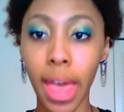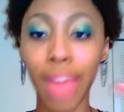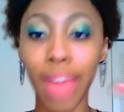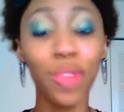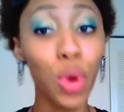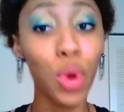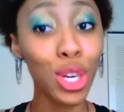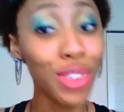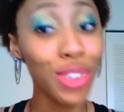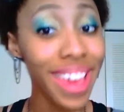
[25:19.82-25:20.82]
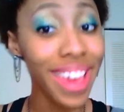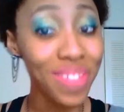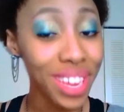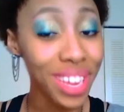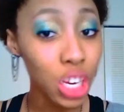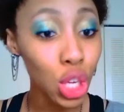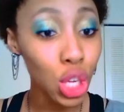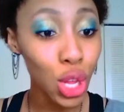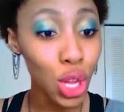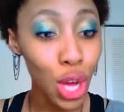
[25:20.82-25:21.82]
And of course, you can't finish a
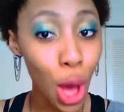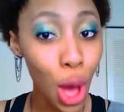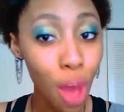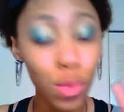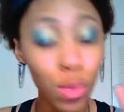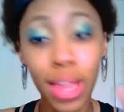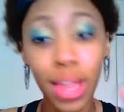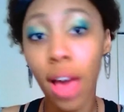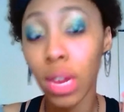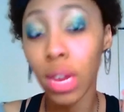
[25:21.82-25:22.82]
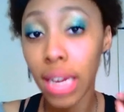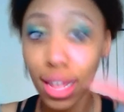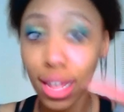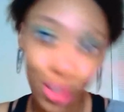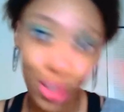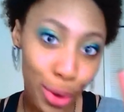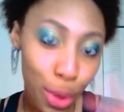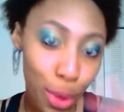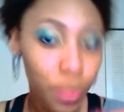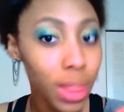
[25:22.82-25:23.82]
look off without a nice
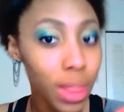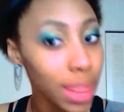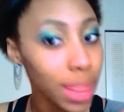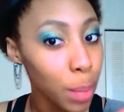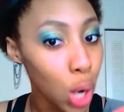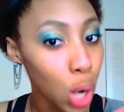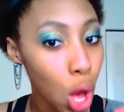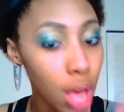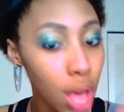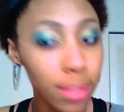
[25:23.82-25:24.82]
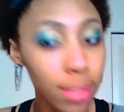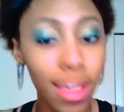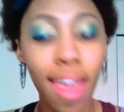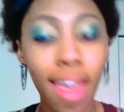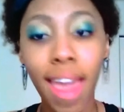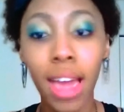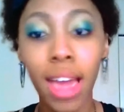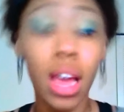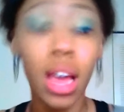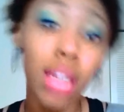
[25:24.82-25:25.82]
little lip gloss.
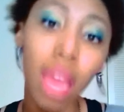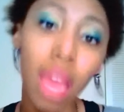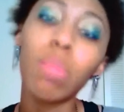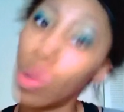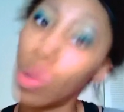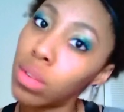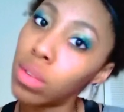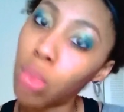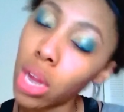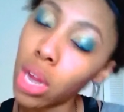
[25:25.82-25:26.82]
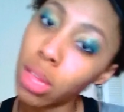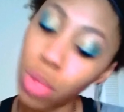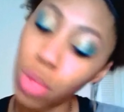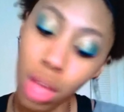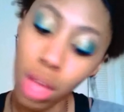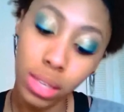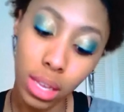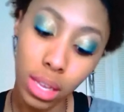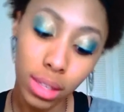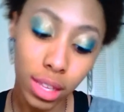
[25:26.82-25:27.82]
And unlike most MAC lip
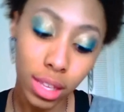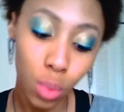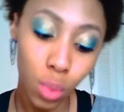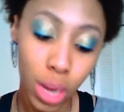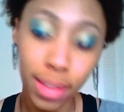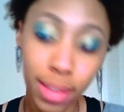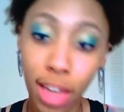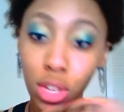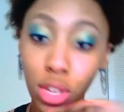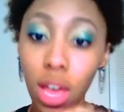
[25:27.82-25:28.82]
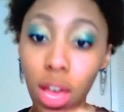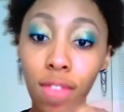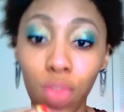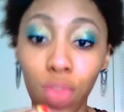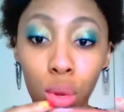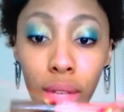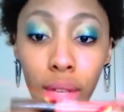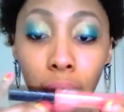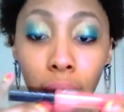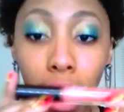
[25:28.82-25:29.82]
glosses, this one is actually a full
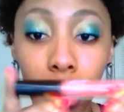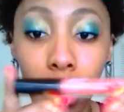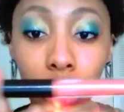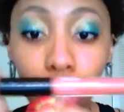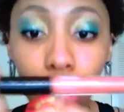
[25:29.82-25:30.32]
size.